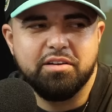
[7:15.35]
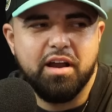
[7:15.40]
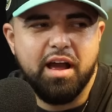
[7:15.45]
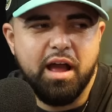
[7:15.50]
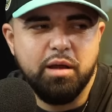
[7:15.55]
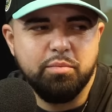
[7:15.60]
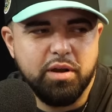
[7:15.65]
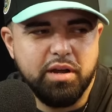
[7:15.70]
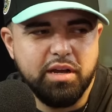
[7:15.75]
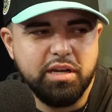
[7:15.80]
you're
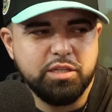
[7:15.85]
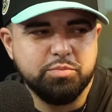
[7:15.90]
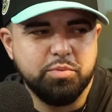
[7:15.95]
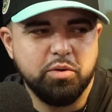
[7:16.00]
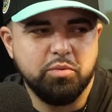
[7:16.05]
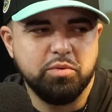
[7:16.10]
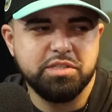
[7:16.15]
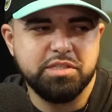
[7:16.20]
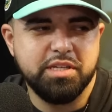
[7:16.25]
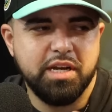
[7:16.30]
eyebrow
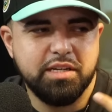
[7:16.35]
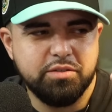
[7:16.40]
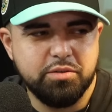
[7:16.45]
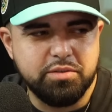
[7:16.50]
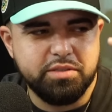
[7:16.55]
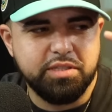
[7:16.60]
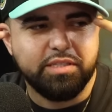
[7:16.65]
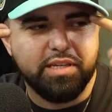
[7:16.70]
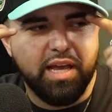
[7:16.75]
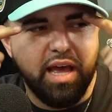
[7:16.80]
expert. What should I do
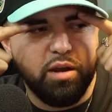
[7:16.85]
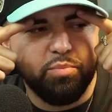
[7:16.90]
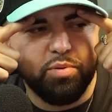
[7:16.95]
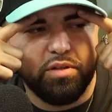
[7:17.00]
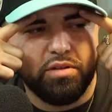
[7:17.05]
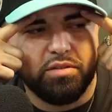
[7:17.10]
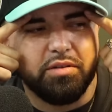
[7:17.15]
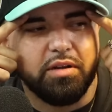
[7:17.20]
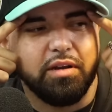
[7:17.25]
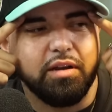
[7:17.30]
with these
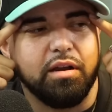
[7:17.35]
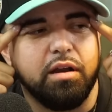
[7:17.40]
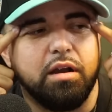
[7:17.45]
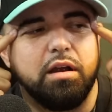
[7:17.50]
caterpillars right